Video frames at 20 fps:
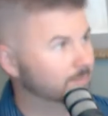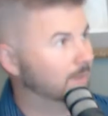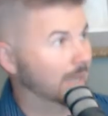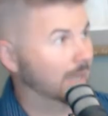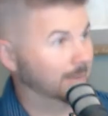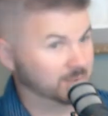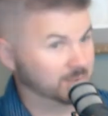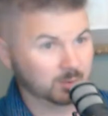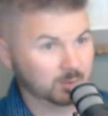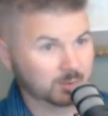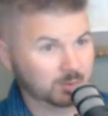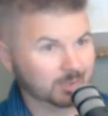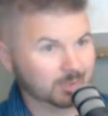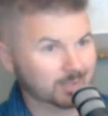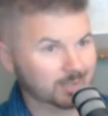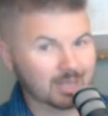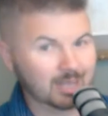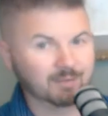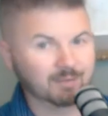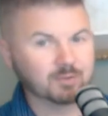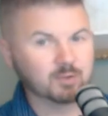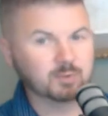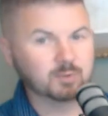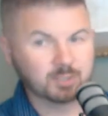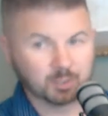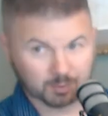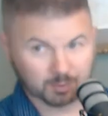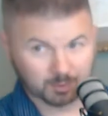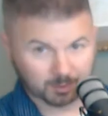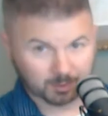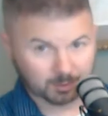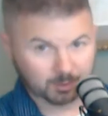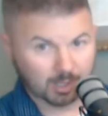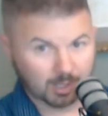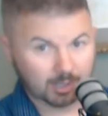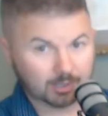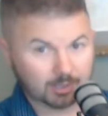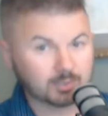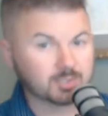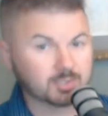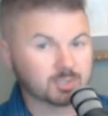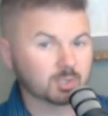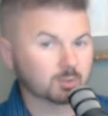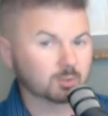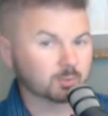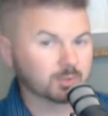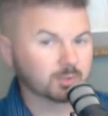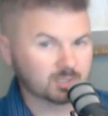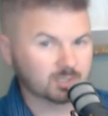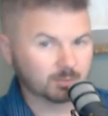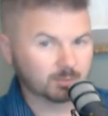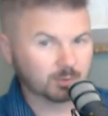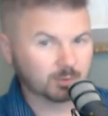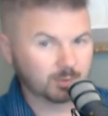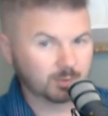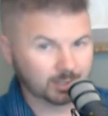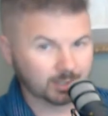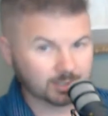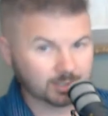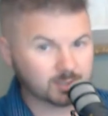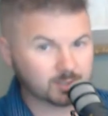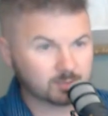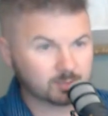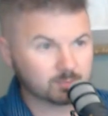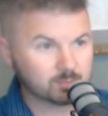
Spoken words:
Absolutely. And if you don't know the law, consult with someone who does.